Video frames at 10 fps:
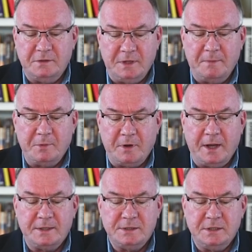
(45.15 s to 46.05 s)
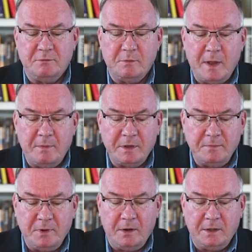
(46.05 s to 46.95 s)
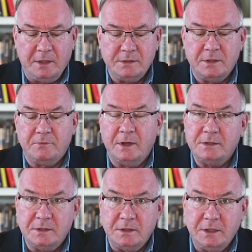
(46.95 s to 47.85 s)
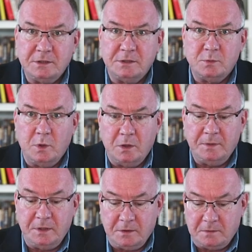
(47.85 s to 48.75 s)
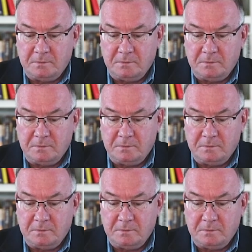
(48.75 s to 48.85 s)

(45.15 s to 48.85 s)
of Democrats see the Republican Party as a threat to the nation's well-being,